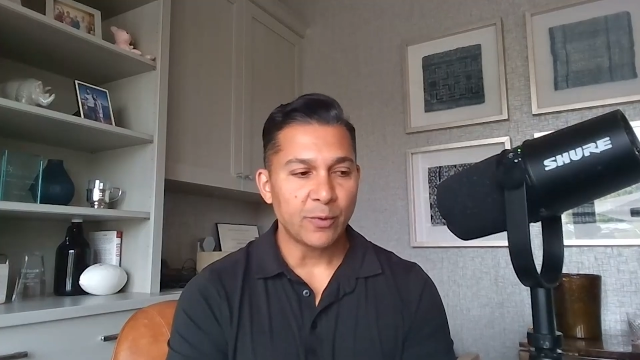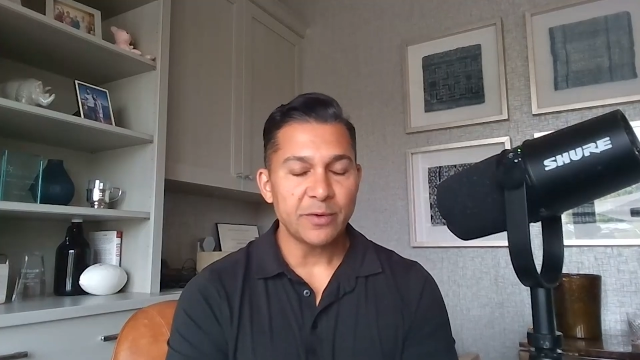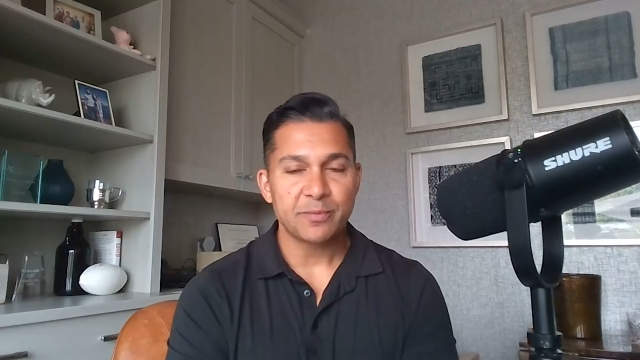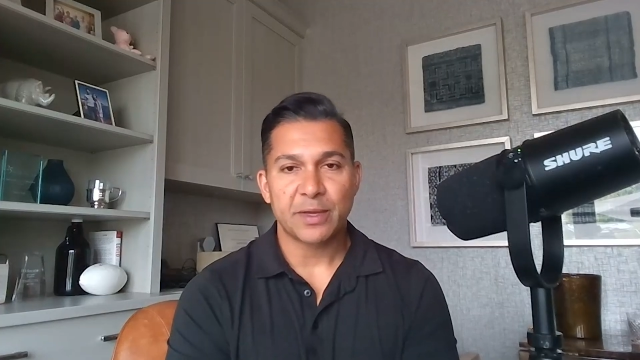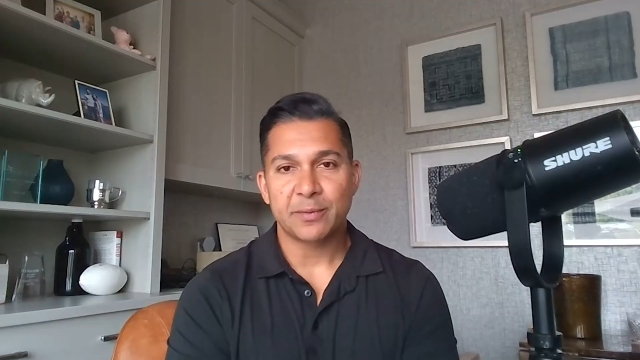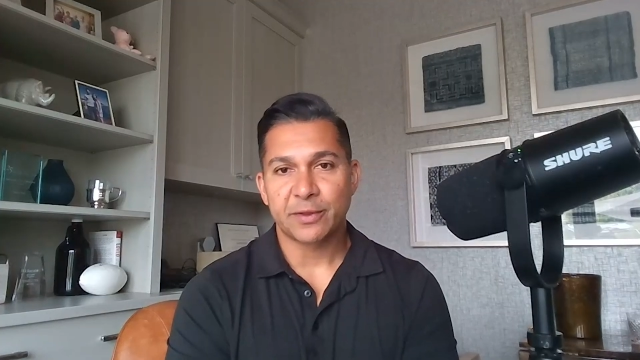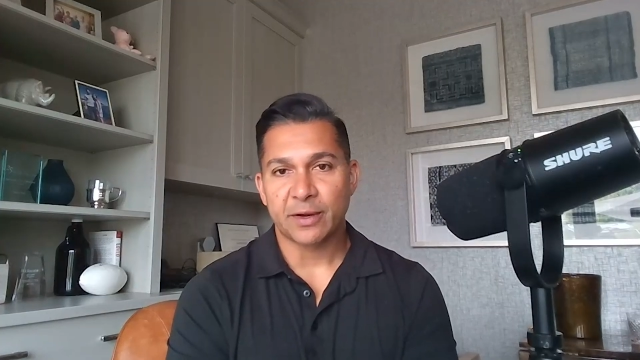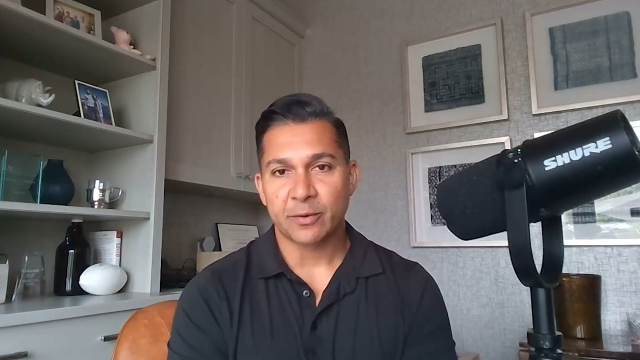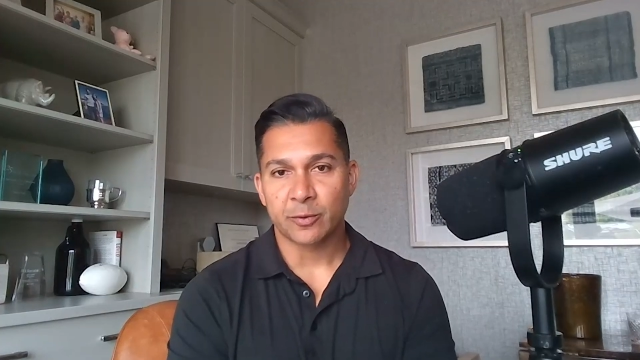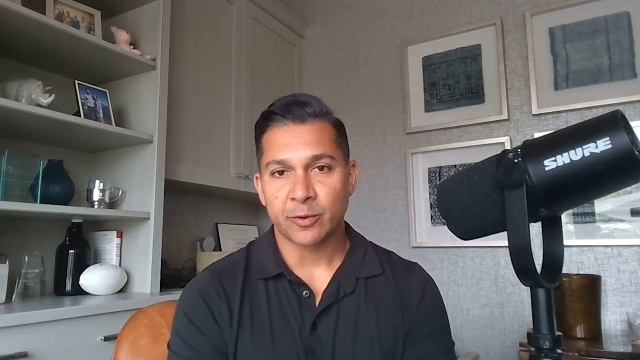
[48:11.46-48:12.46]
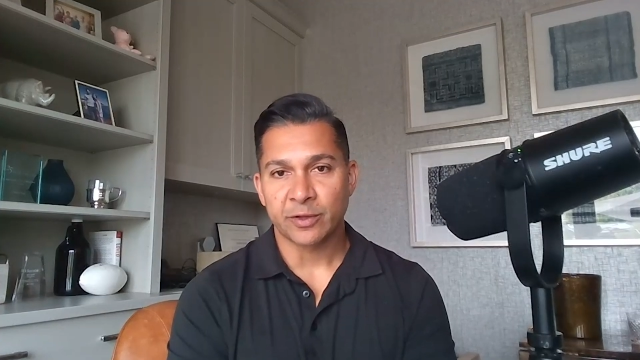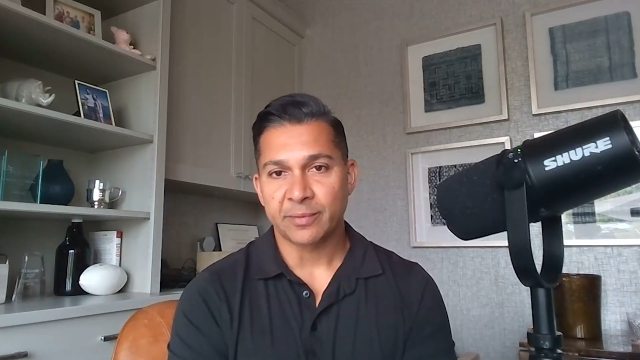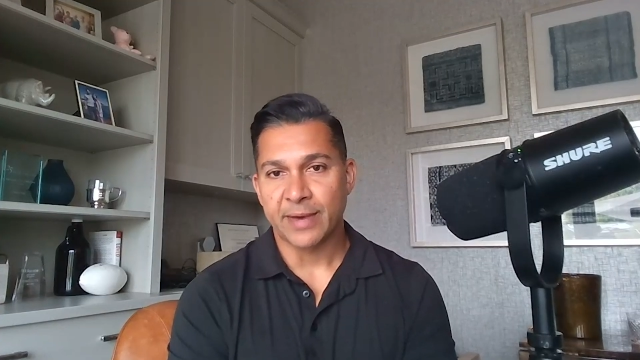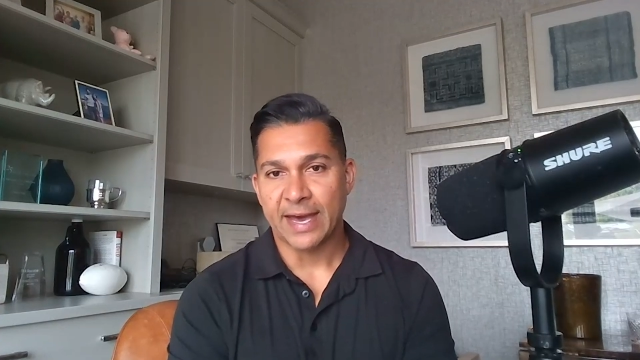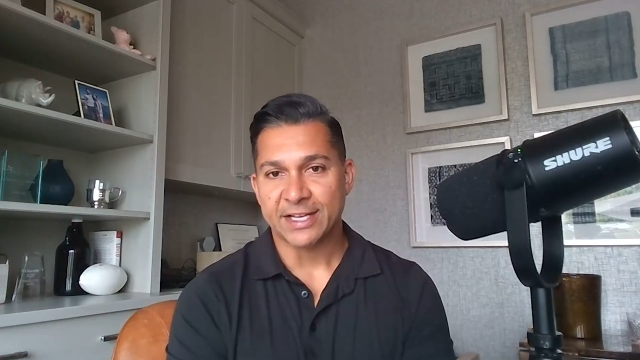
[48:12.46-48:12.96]
wanted people that were really
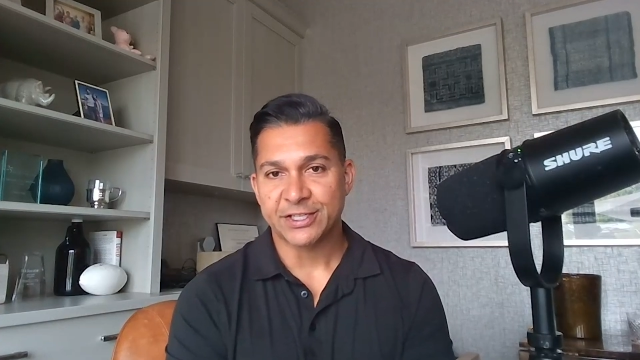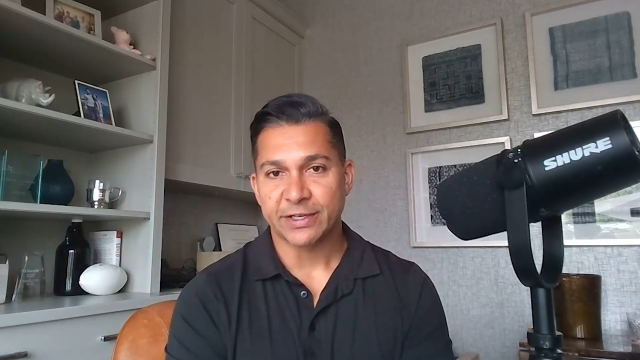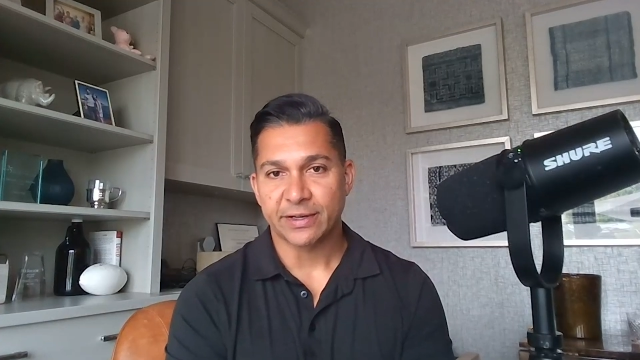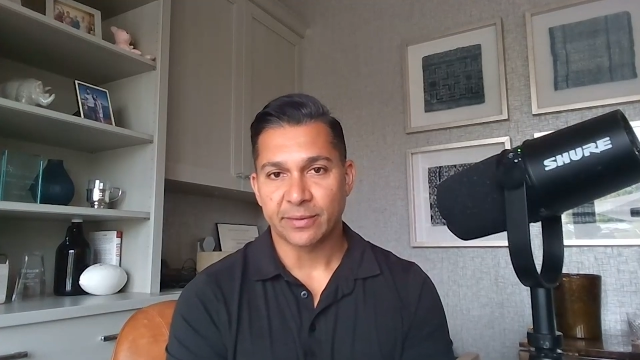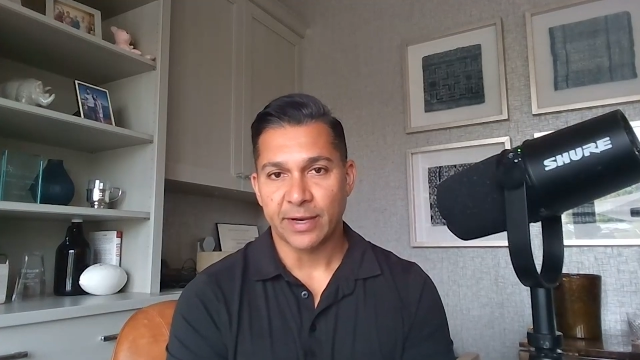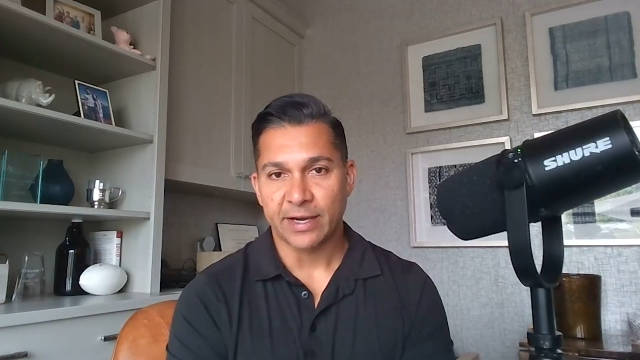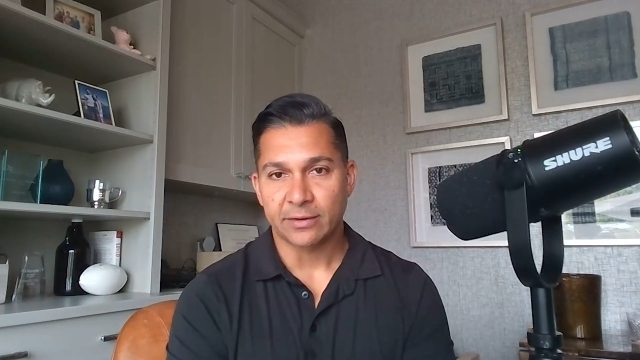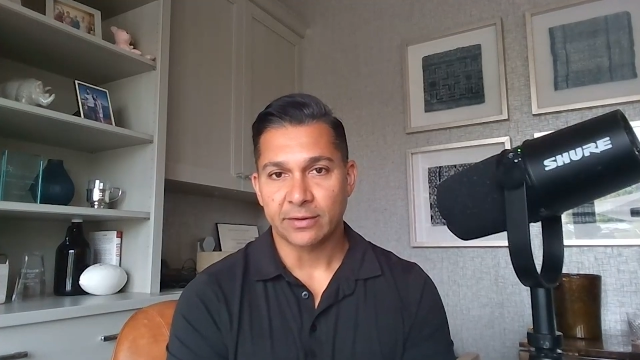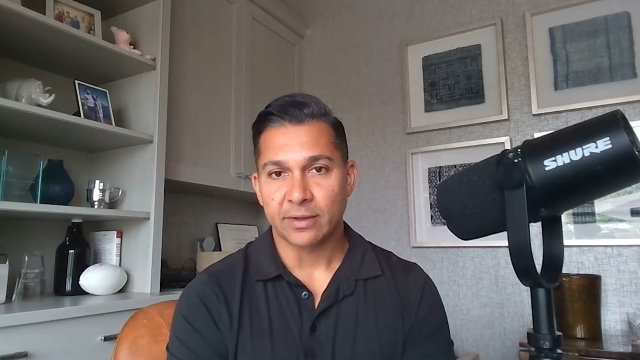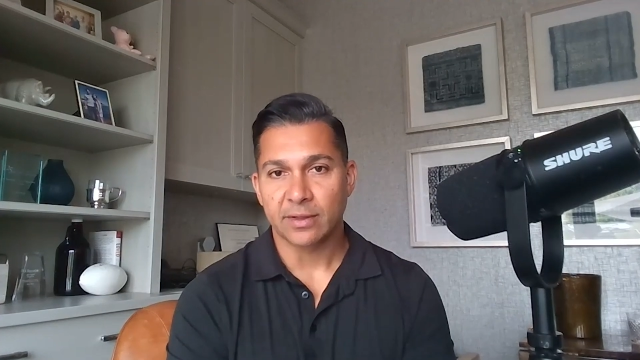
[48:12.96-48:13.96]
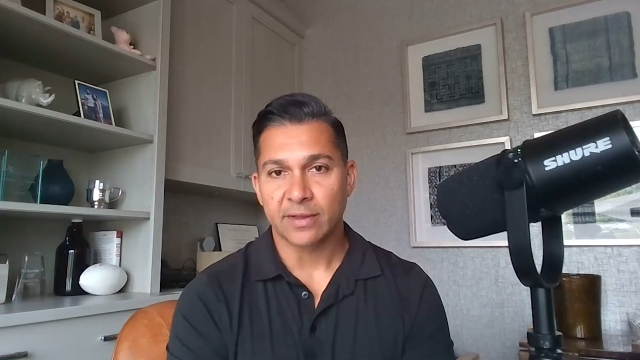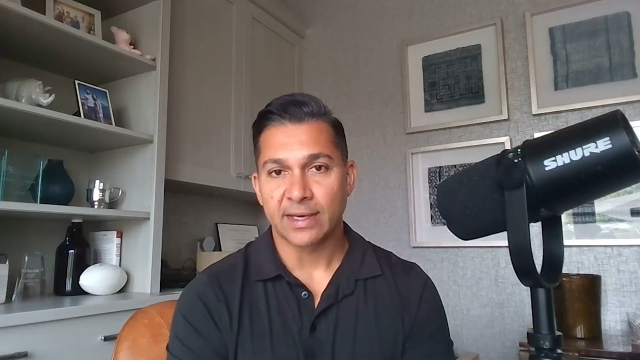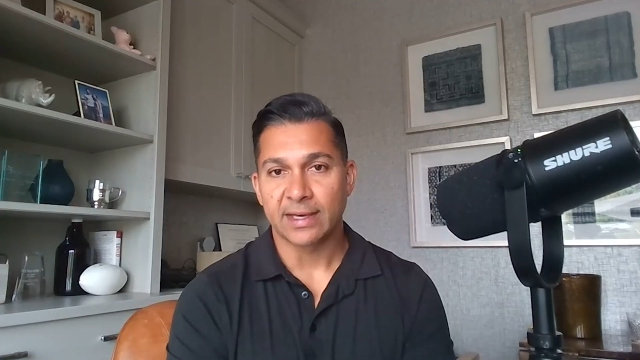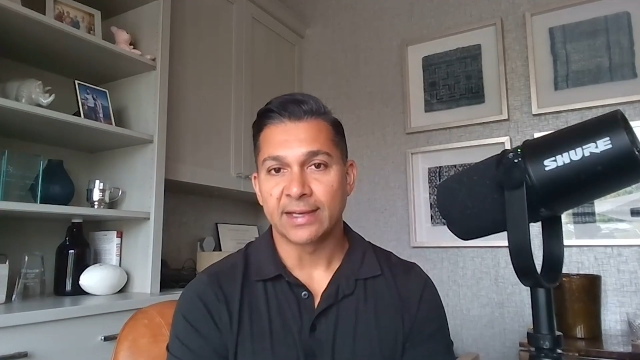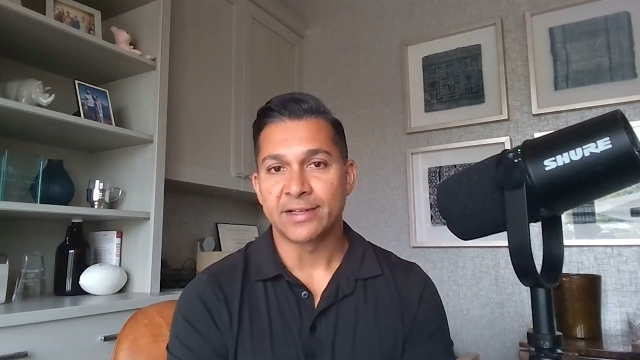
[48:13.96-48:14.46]
passionate about
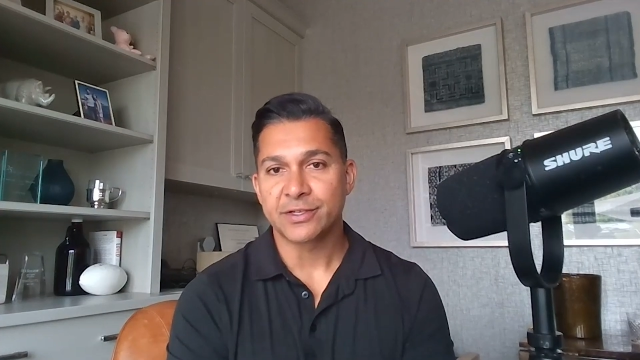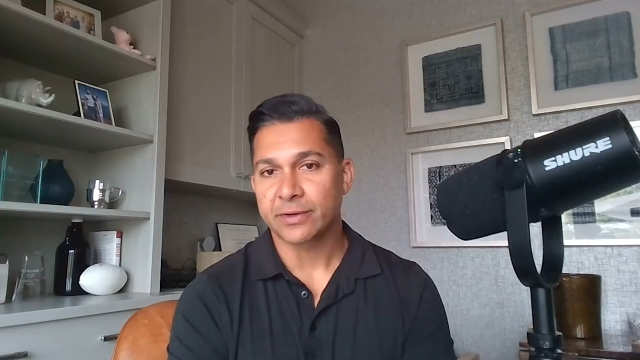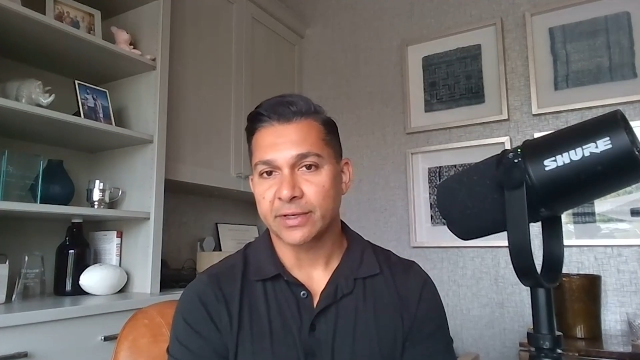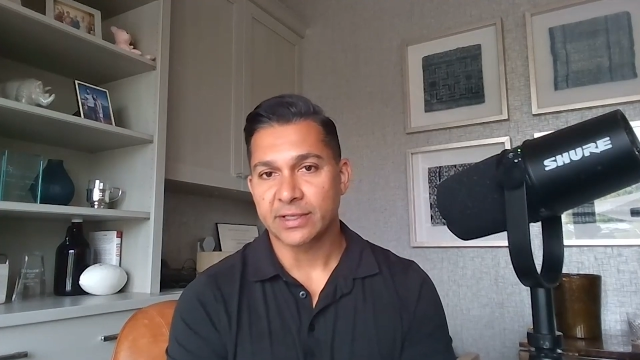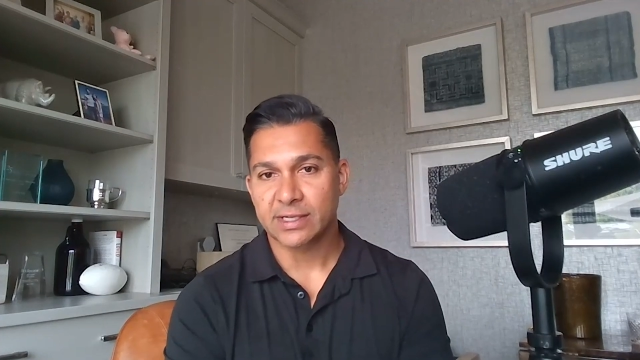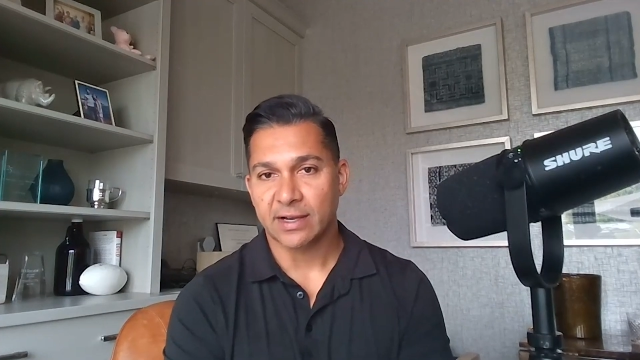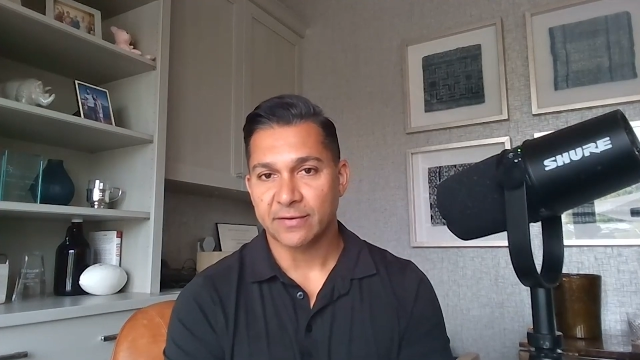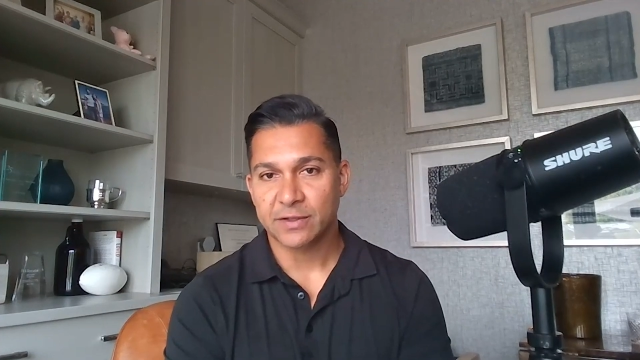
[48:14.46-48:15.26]
the industry itself.